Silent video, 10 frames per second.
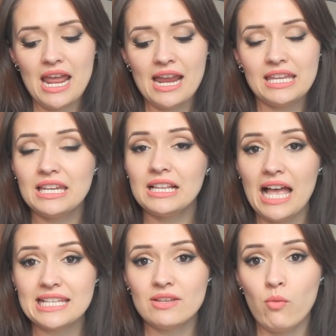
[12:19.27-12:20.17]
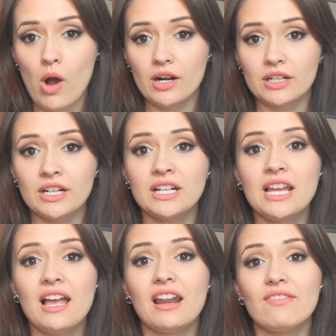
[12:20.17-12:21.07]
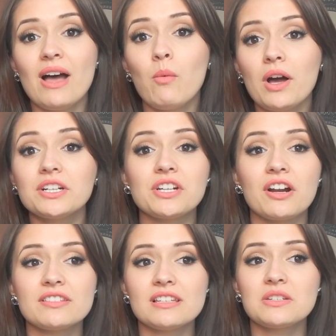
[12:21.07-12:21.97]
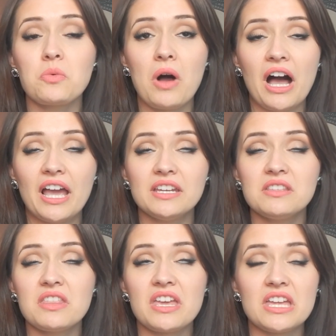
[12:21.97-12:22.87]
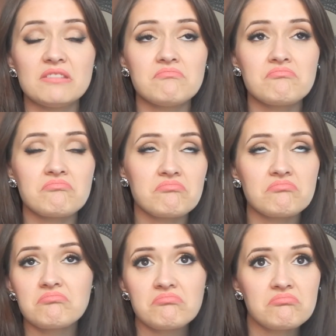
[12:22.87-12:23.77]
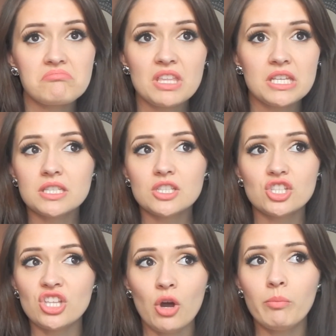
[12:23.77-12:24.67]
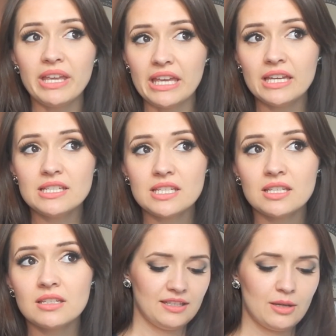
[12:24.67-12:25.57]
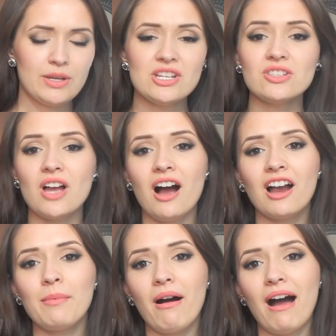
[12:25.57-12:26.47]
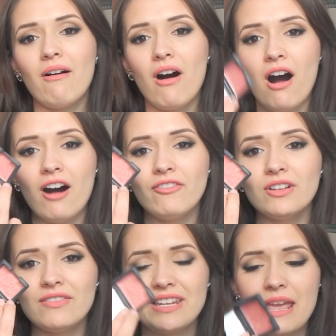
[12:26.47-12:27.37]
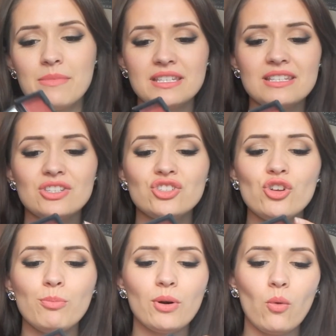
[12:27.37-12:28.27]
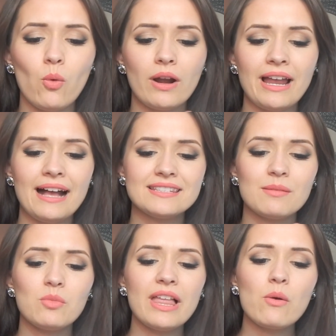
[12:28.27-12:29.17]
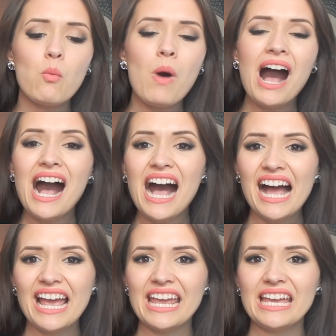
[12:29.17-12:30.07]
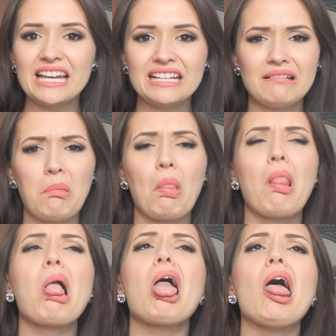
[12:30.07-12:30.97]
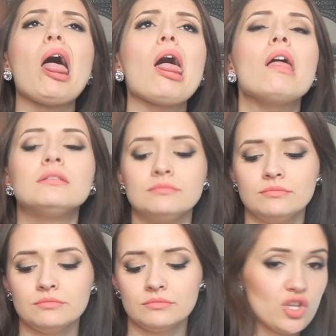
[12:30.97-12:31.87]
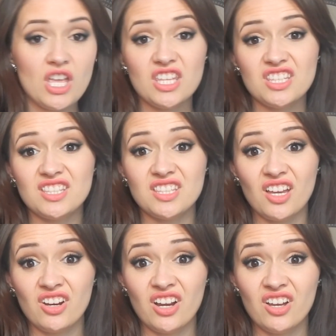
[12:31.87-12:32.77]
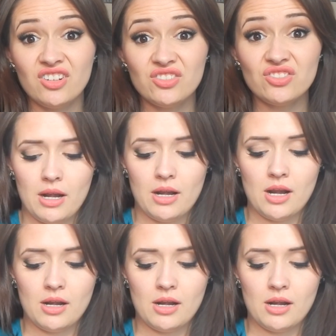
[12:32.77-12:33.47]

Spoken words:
I need a glass of water, and if that water turns into wine, then so be it. Can we just talk about how awful of a name this is? Super Orgasm. Like, why? Ugh. So gross. I